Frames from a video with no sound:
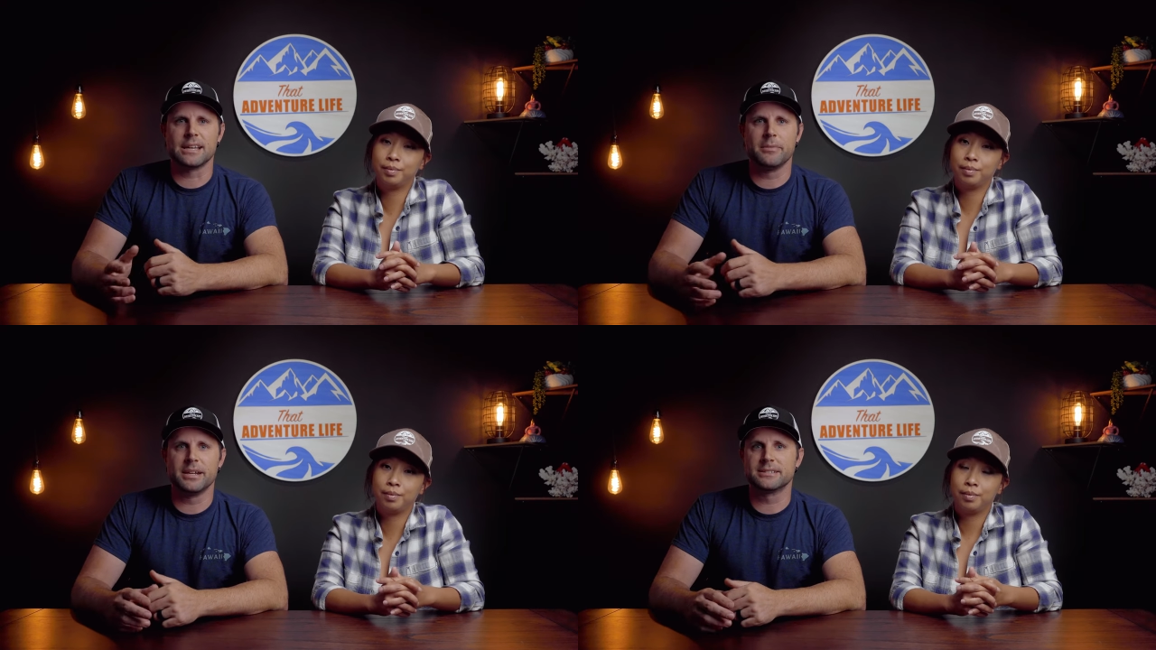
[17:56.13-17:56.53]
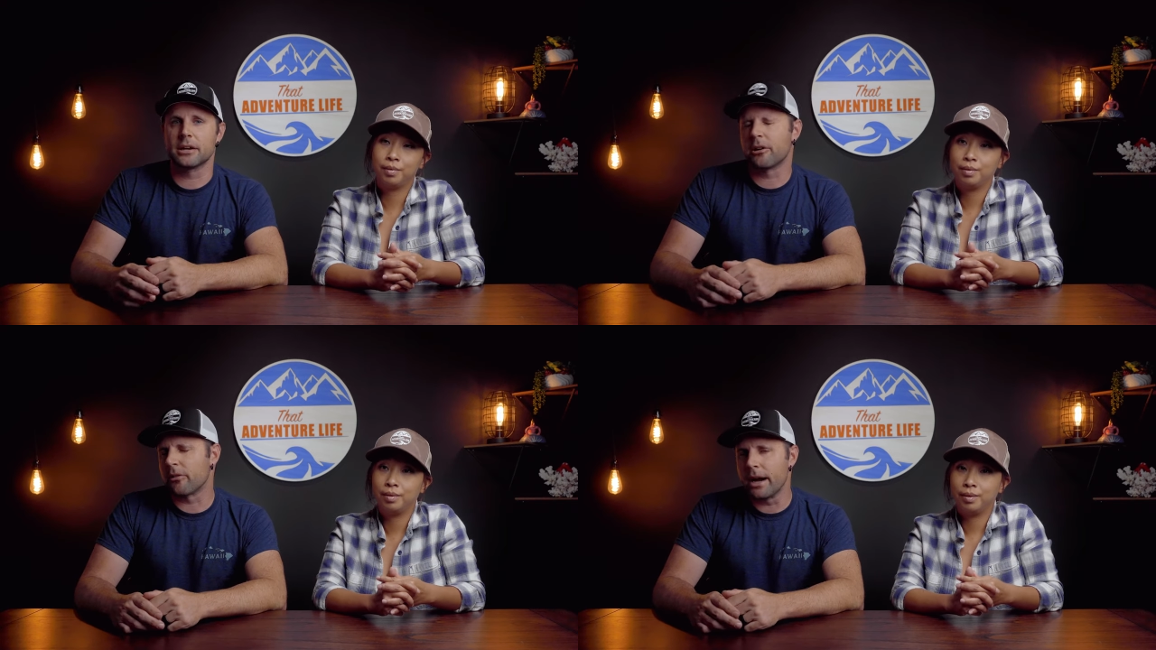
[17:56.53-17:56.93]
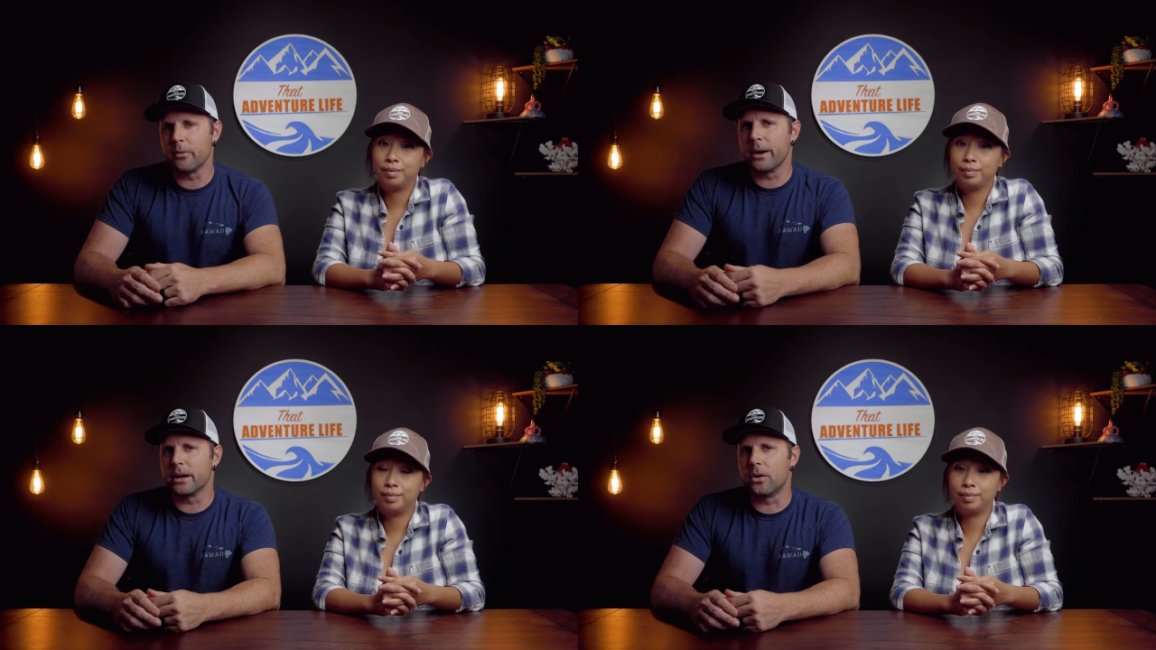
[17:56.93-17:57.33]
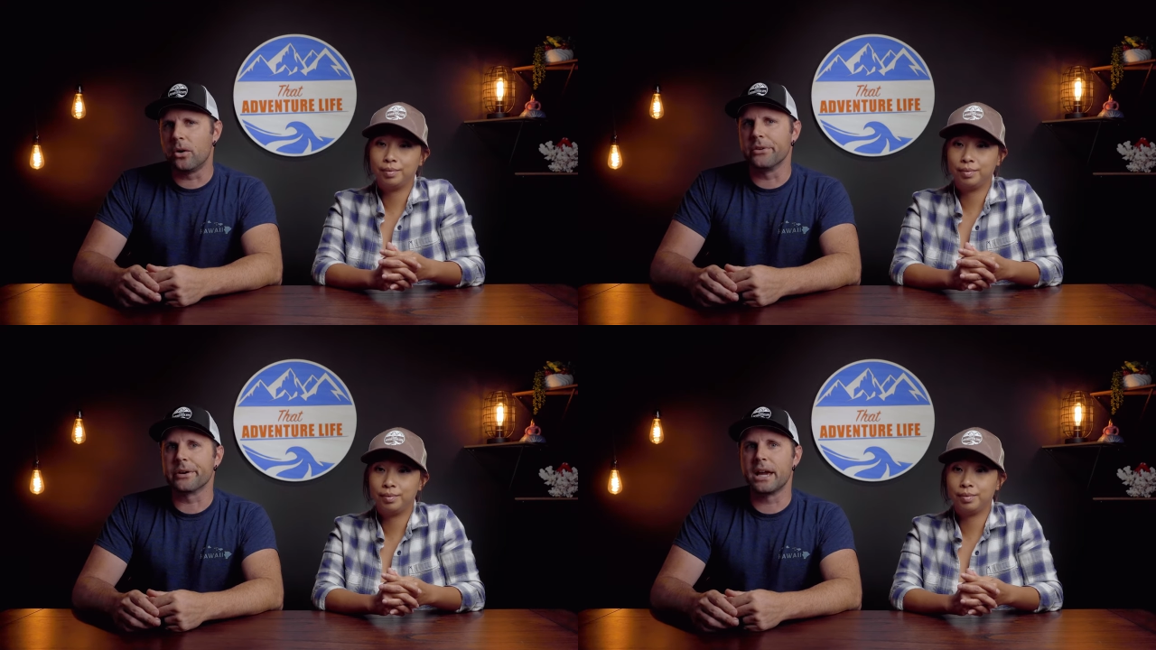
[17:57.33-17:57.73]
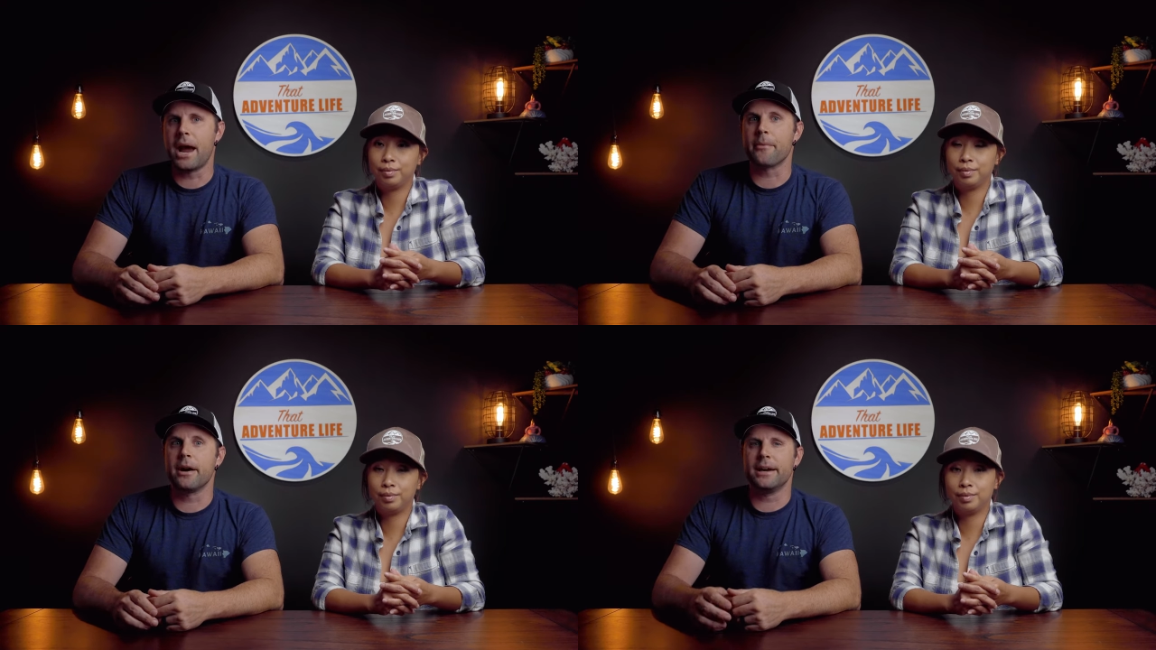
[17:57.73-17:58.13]
Speaker 1: I mean, it's a great way to hold your
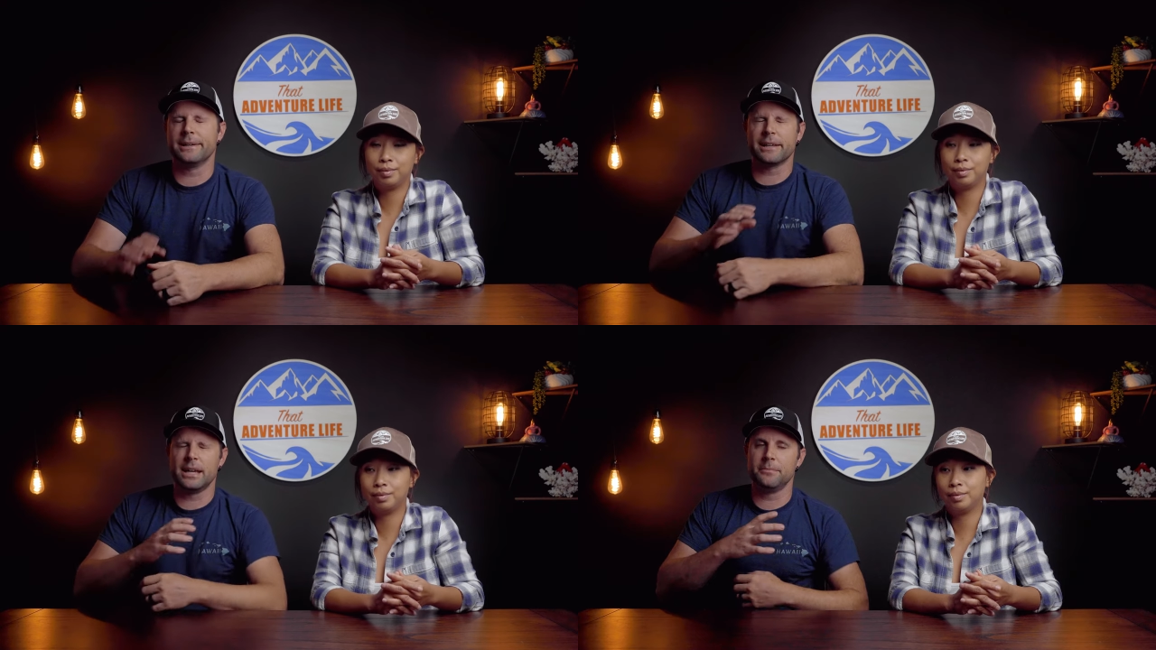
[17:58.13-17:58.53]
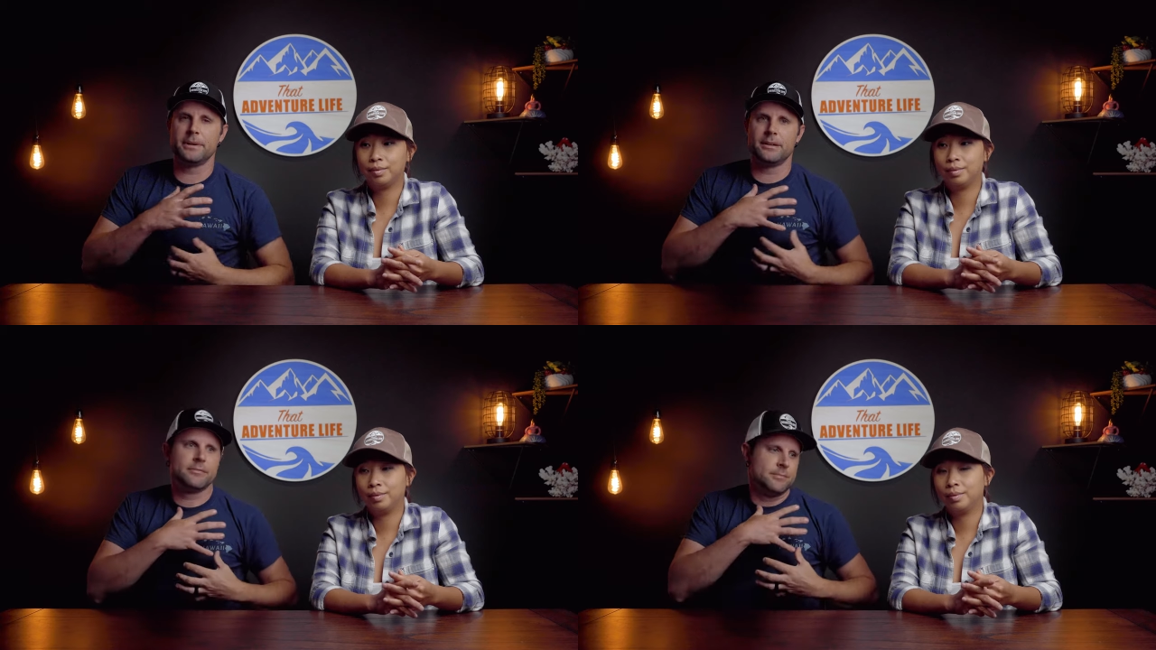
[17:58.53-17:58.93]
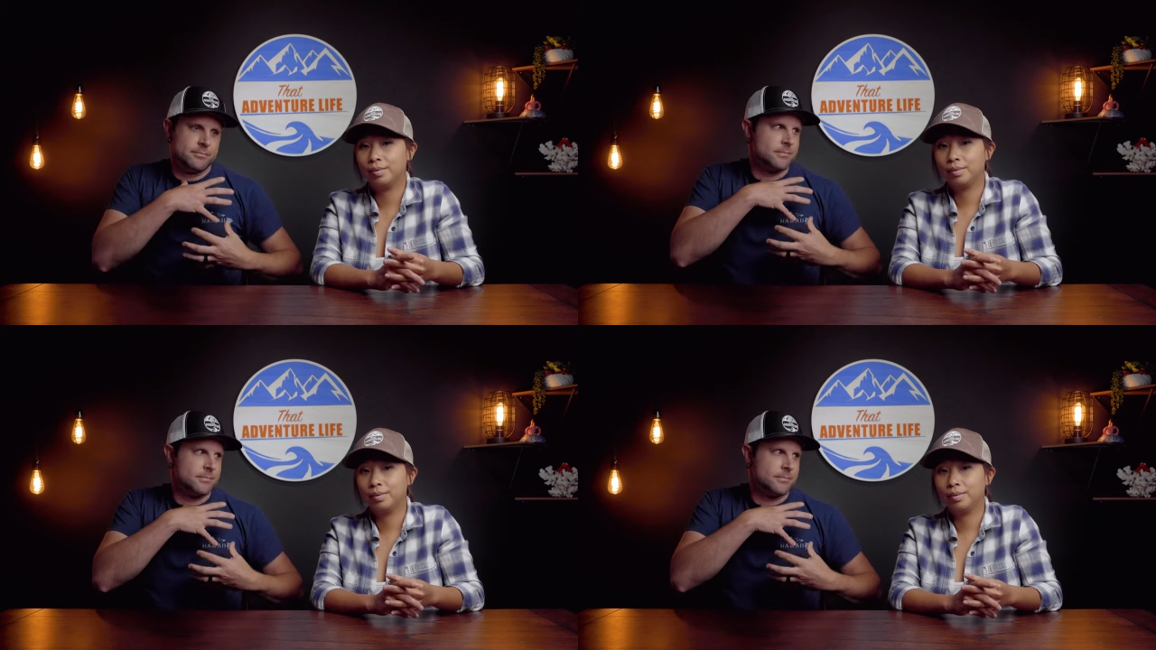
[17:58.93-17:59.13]
camera and to keep it